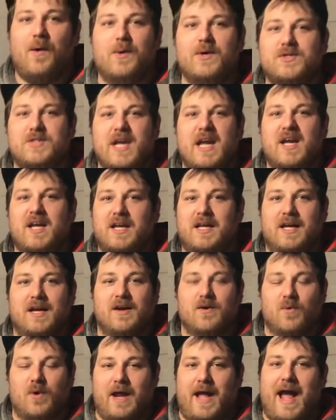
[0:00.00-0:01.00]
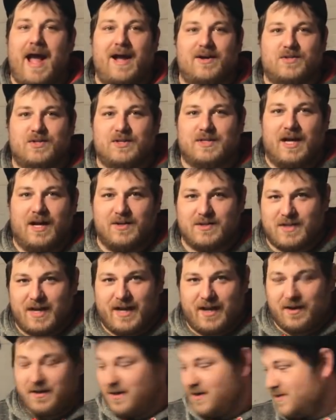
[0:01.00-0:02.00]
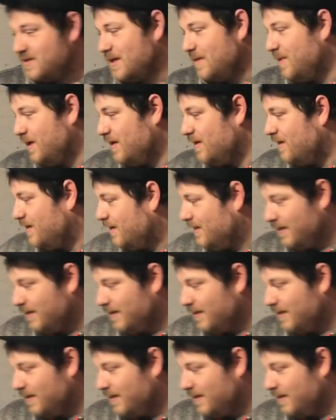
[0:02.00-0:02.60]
wish they could hear what it actually sounds like because I mean,